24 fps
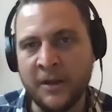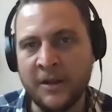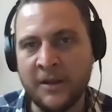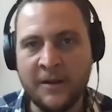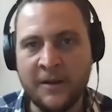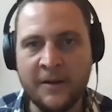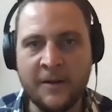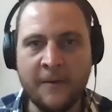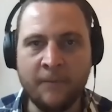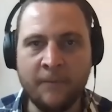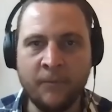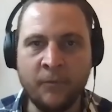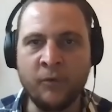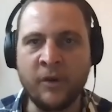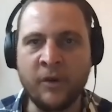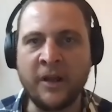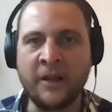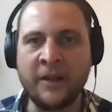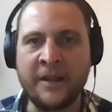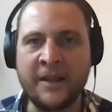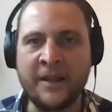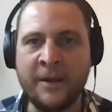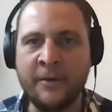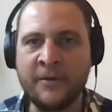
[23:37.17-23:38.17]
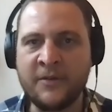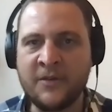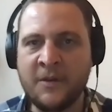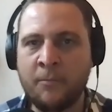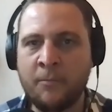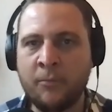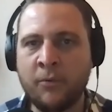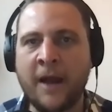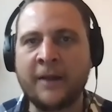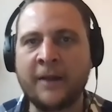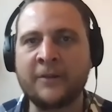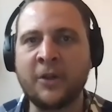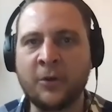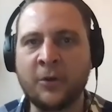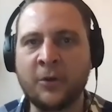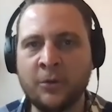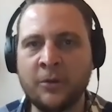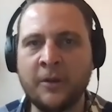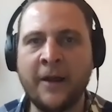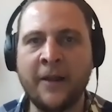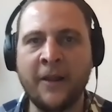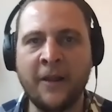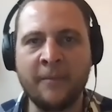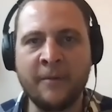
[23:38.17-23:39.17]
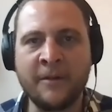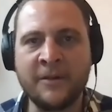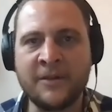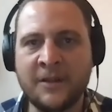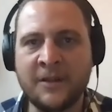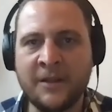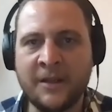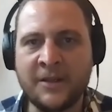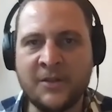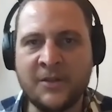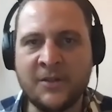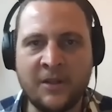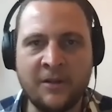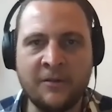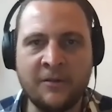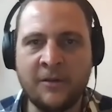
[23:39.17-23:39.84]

But really, there was a practical element to this.